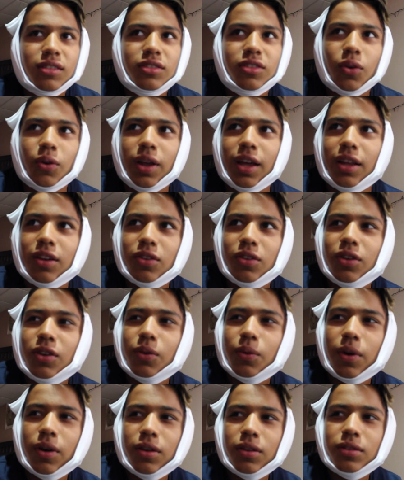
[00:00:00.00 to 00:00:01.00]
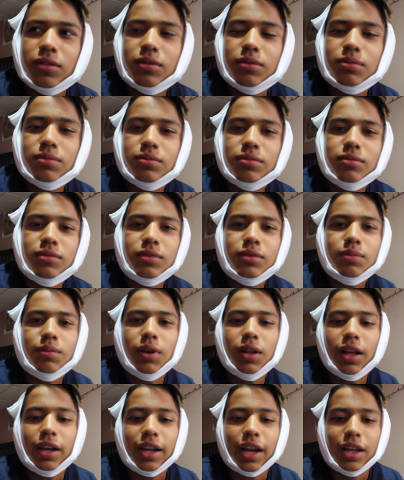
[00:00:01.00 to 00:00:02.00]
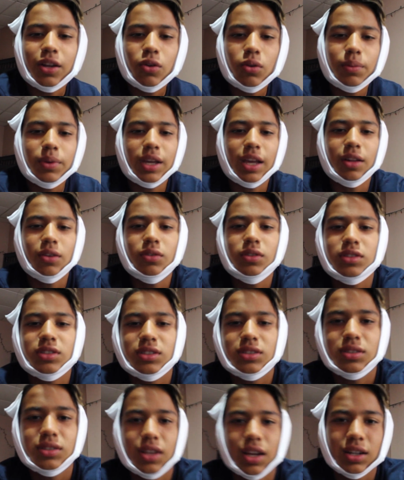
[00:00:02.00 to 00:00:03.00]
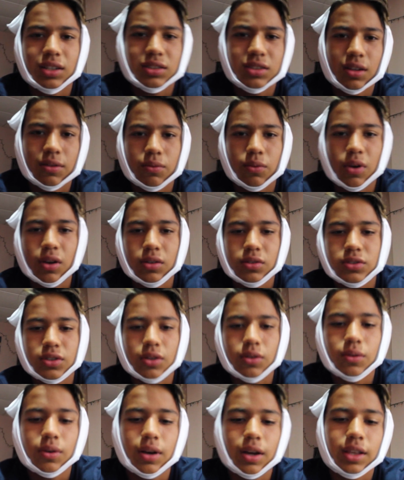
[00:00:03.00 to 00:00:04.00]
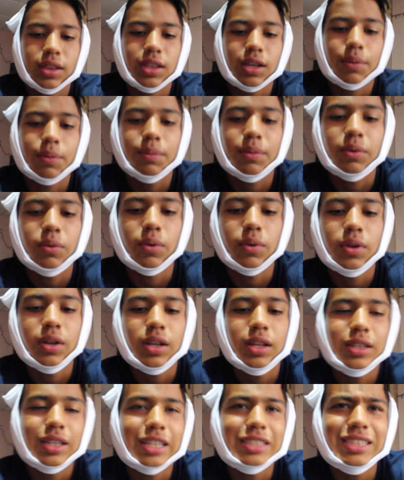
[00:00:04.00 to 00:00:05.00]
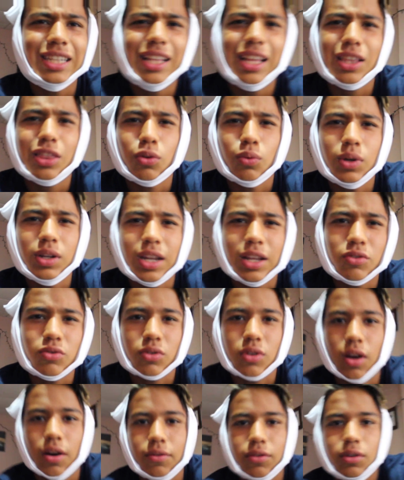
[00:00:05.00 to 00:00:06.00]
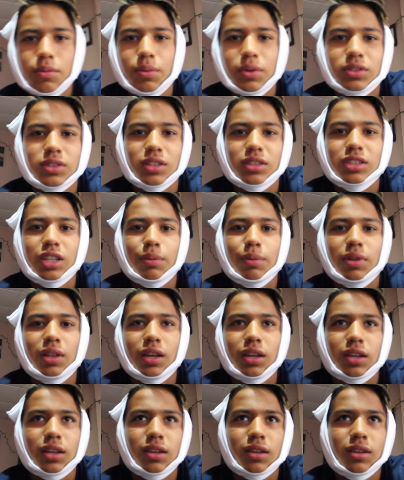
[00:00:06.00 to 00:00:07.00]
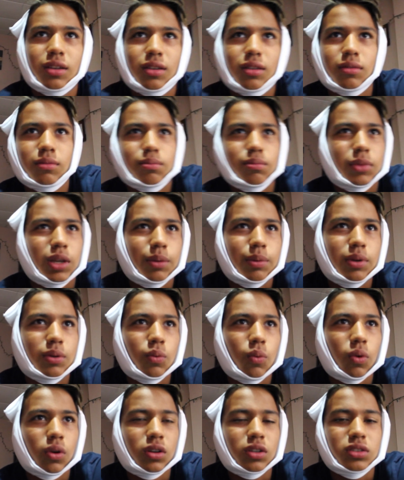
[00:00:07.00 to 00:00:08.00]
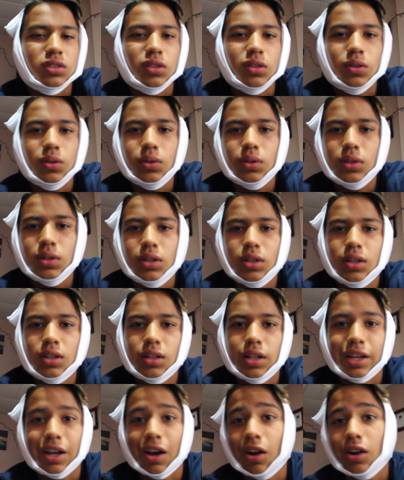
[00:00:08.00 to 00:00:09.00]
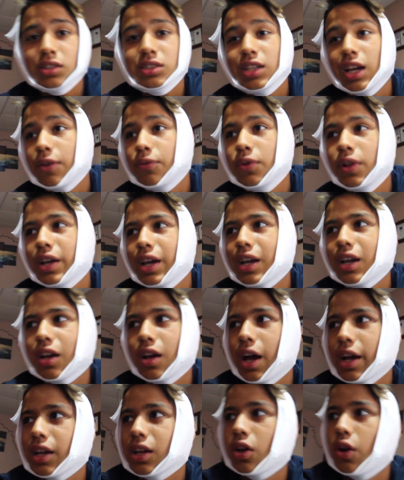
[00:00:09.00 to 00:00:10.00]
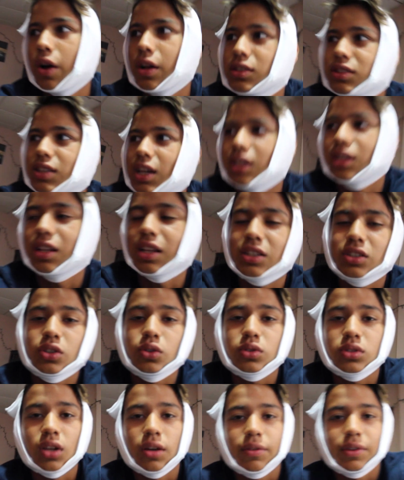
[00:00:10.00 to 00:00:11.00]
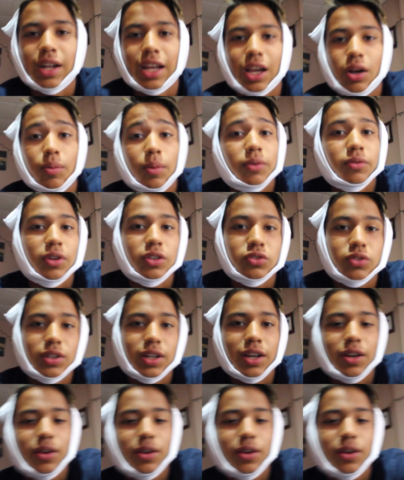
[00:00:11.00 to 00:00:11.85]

don't handle it well. But like, I normally handle this kind of stuff well, so I think I'm gonna be. They say like 3 days recovery, but it's gonna take me like maybe one or two. Like, honestly, I feel like I could go outside and like do stuff and hang out with my friends right